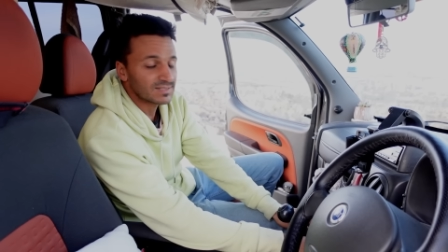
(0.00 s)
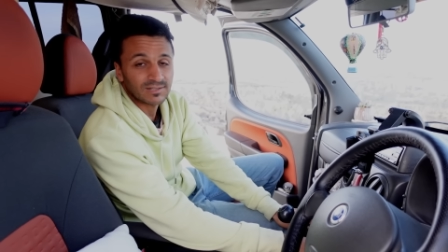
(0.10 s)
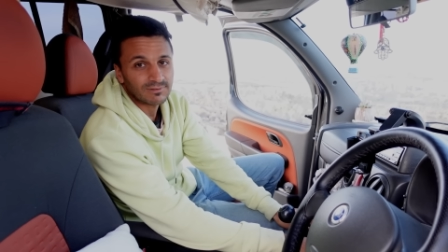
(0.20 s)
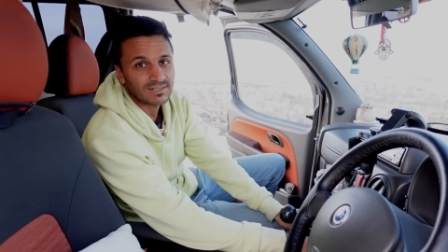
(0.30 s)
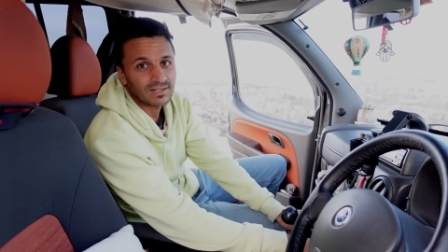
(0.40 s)

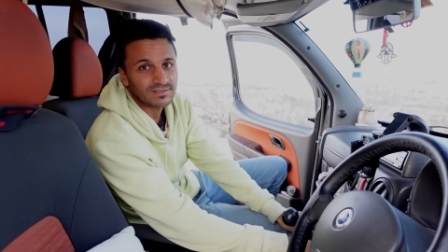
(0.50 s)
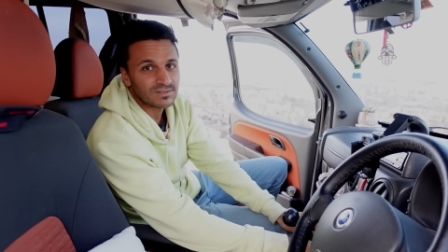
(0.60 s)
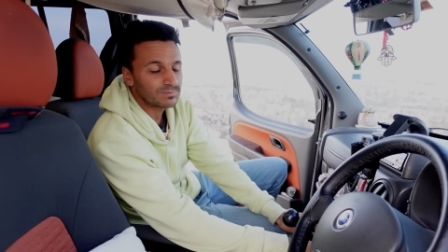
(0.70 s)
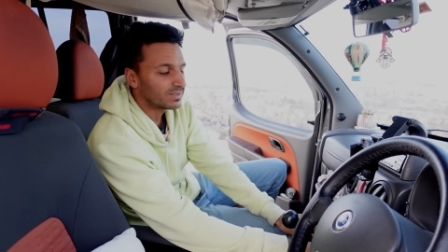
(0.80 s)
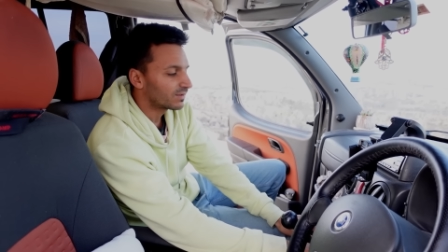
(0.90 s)
cigarette
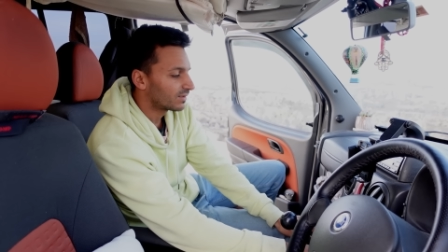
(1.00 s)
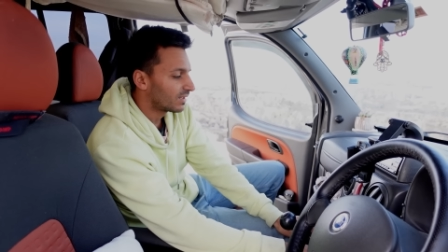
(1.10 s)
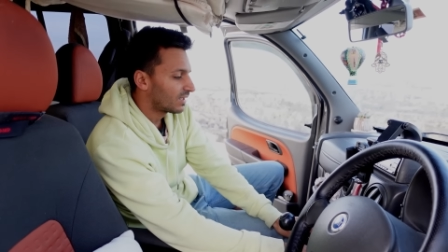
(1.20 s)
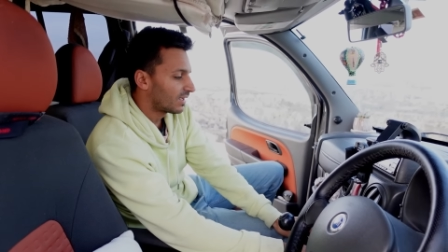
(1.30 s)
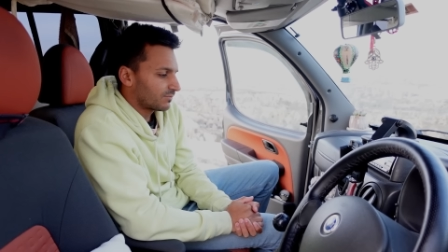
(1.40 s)
lighters with.
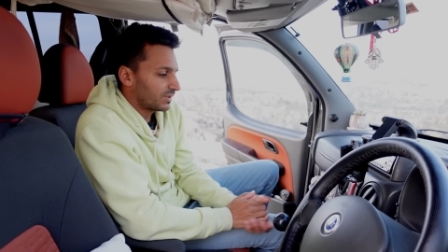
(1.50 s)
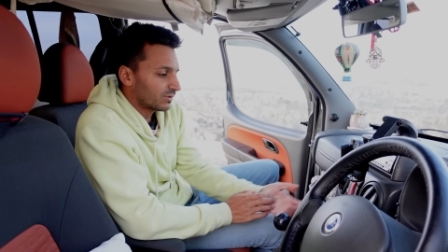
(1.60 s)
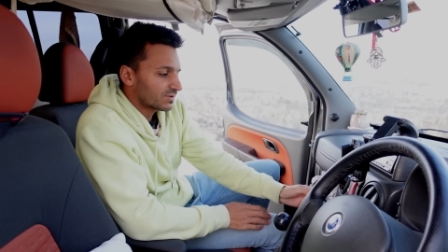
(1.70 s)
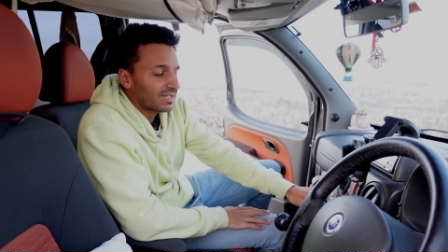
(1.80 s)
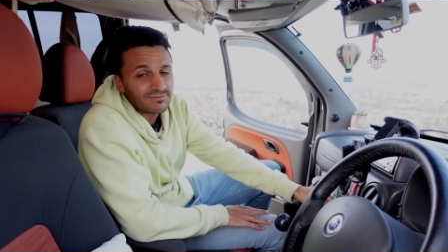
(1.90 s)
We
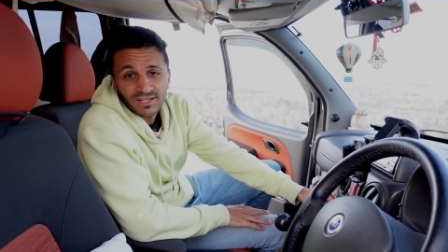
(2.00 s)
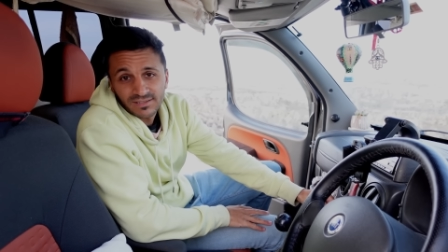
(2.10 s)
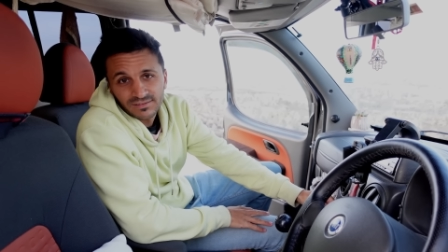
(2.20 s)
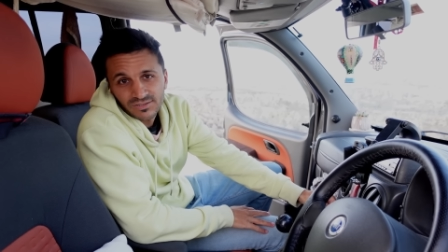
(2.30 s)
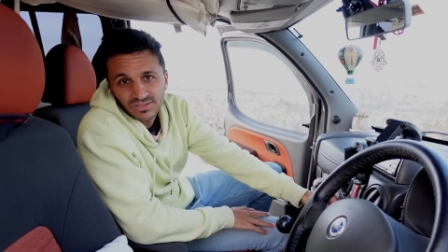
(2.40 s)
also have air
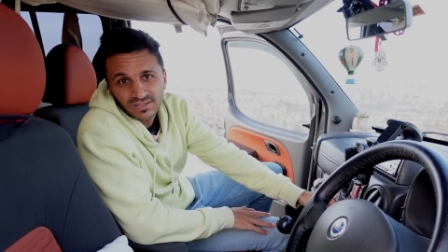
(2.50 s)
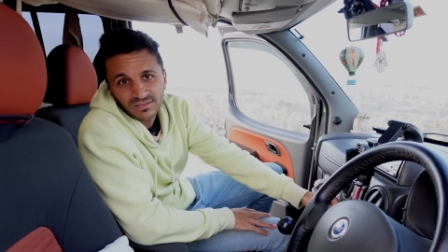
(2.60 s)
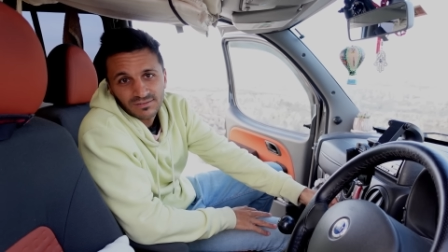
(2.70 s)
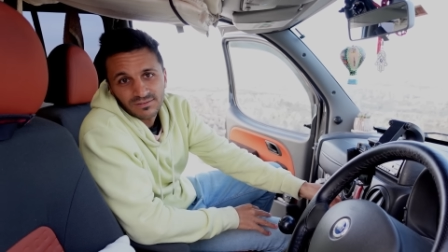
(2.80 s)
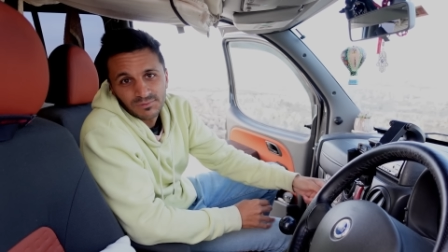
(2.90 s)

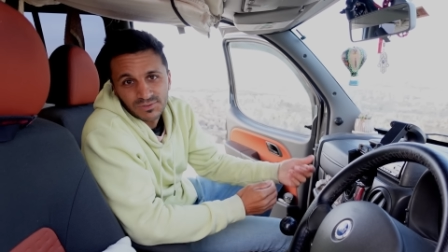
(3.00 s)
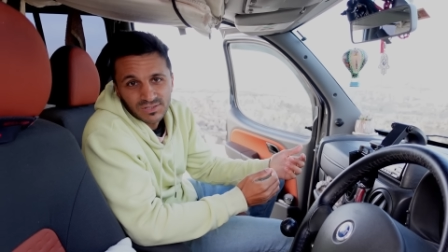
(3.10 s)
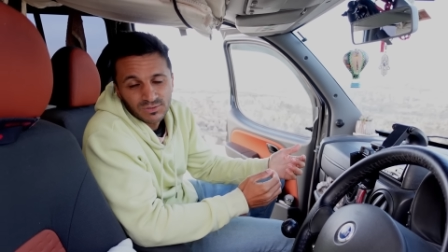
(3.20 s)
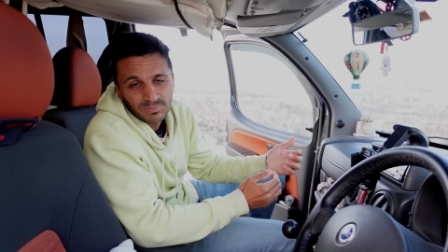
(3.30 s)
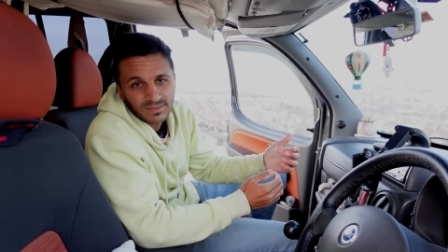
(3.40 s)
conditioning, which
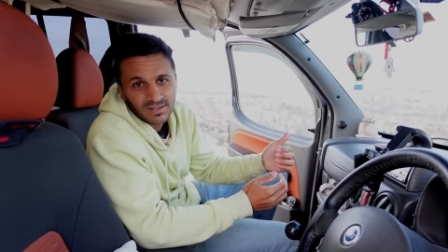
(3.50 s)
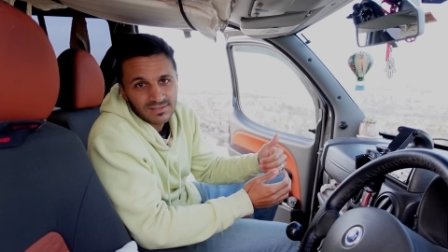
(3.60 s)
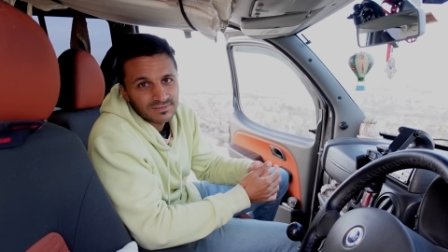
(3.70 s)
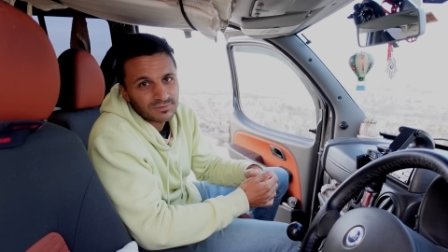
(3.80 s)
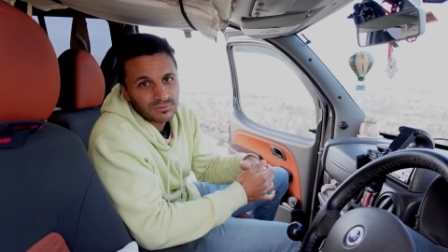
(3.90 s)
is super
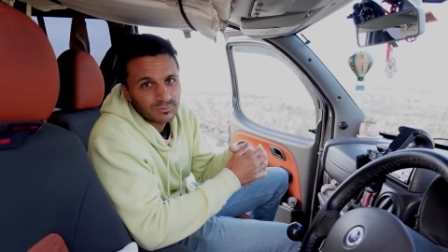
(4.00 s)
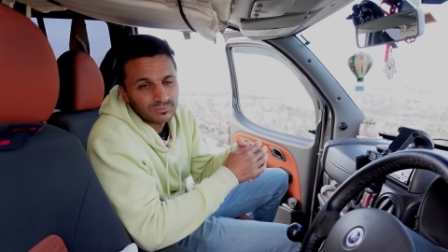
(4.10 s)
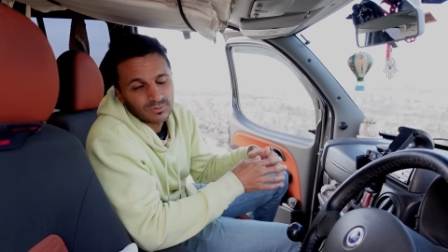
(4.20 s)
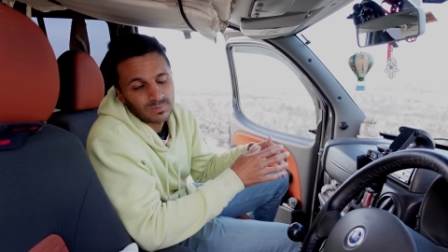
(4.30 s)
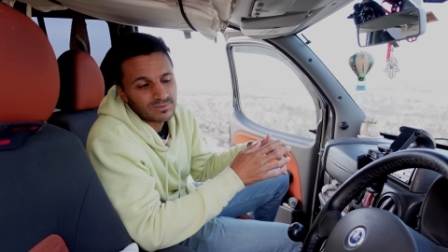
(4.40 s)
nice. Not all
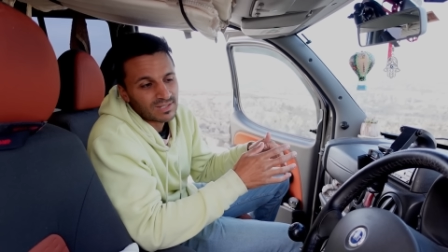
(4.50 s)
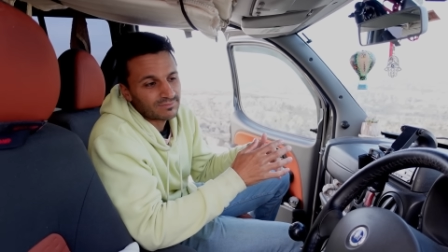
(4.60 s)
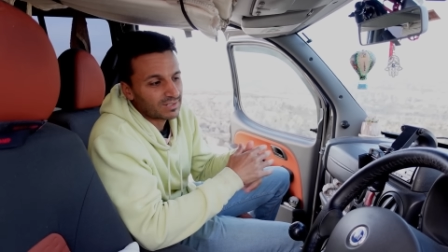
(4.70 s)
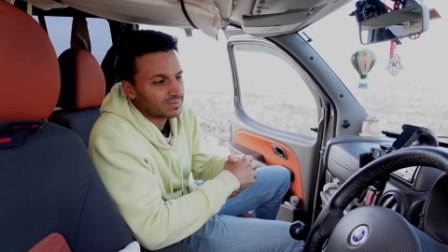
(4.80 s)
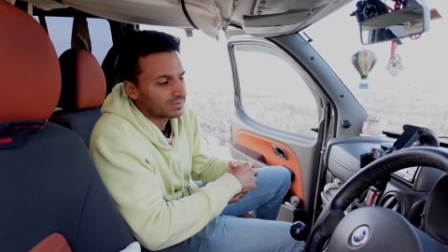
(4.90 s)
Doblos
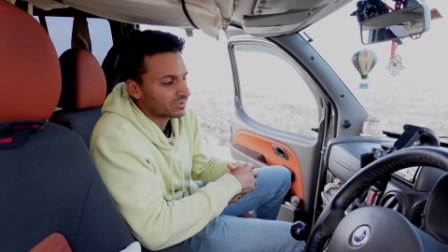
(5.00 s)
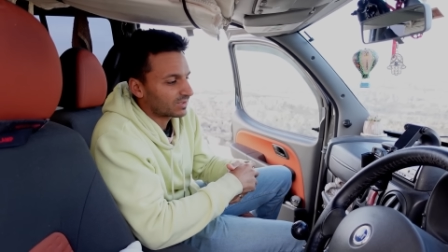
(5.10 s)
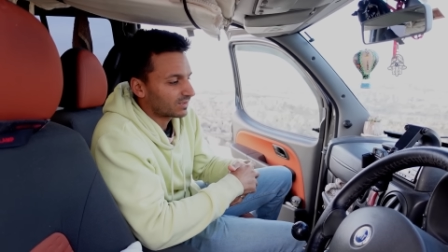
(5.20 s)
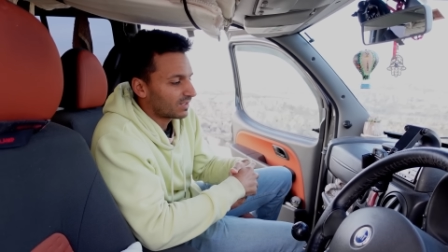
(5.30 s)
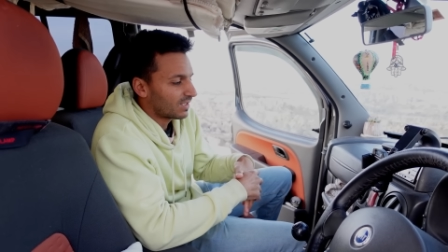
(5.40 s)
have air
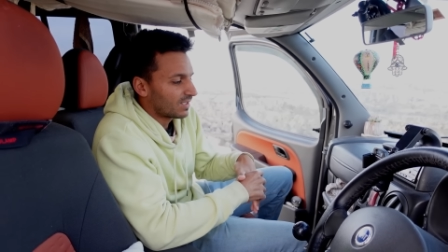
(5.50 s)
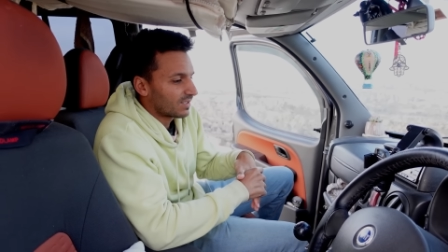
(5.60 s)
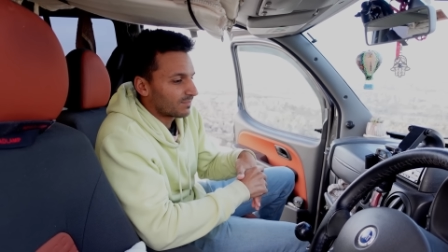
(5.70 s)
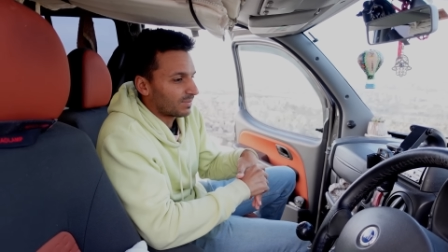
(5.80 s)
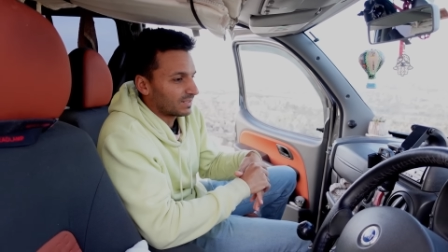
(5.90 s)
conditioning,
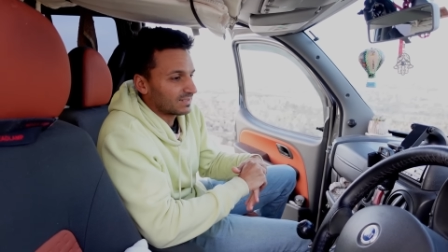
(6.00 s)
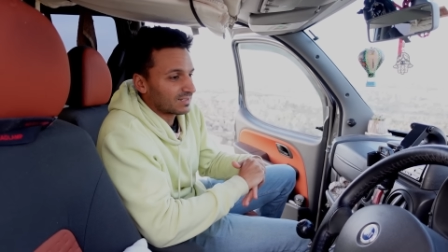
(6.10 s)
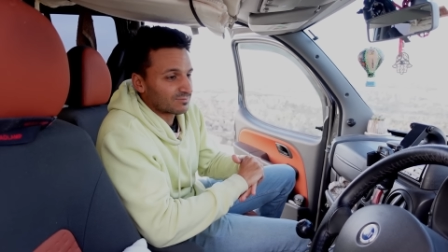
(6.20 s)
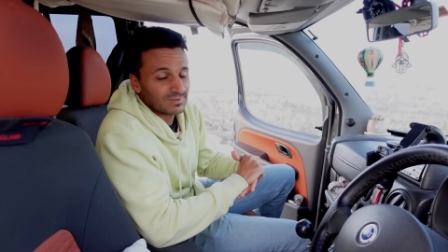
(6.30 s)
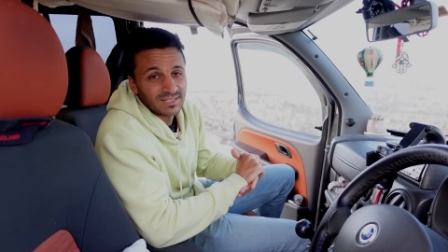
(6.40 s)
but it
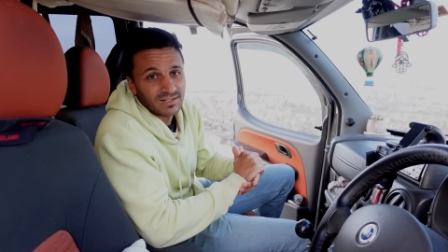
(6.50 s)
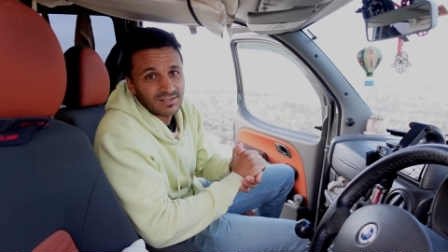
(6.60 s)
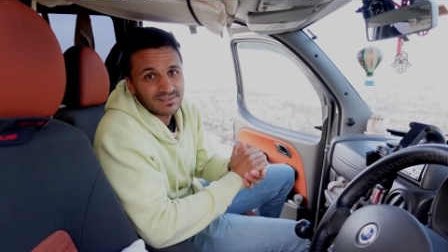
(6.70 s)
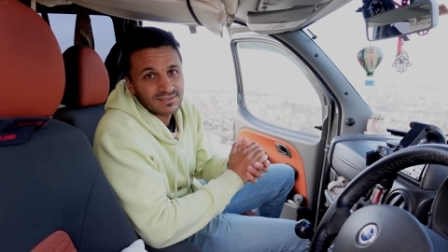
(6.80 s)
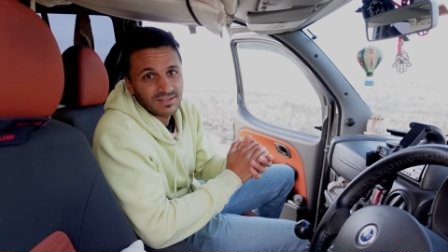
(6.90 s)
is really
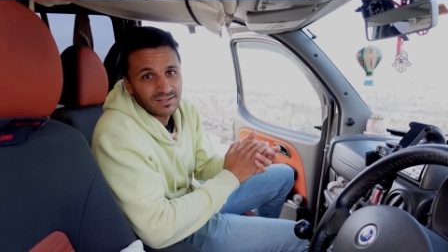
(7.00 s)
nice.